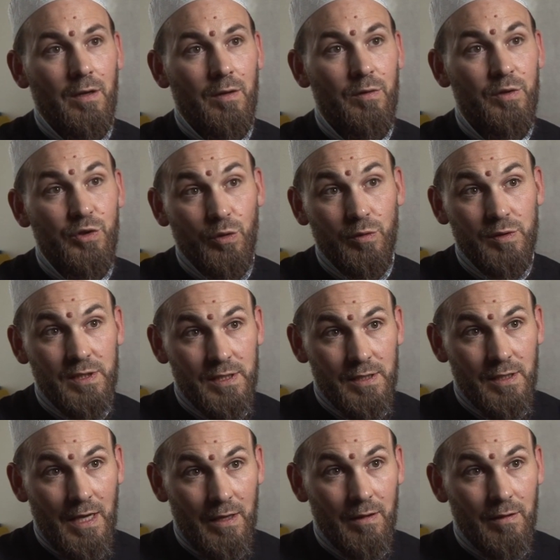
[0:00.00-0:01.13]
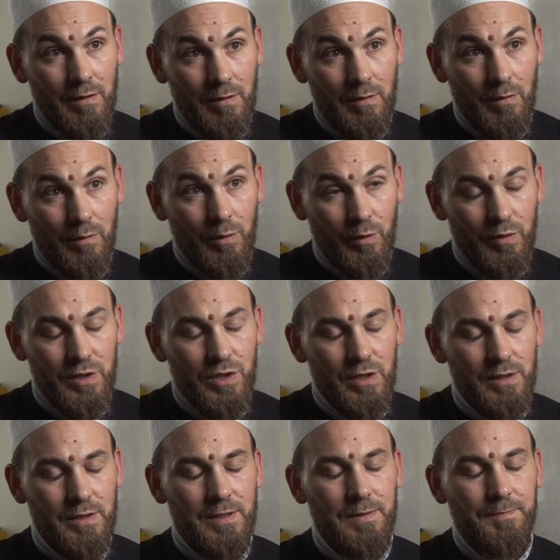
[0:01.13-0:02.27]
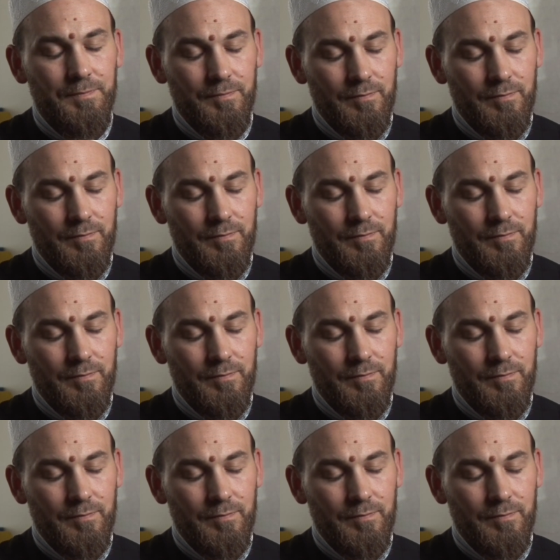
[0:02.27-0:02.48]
the Jews and the Christians.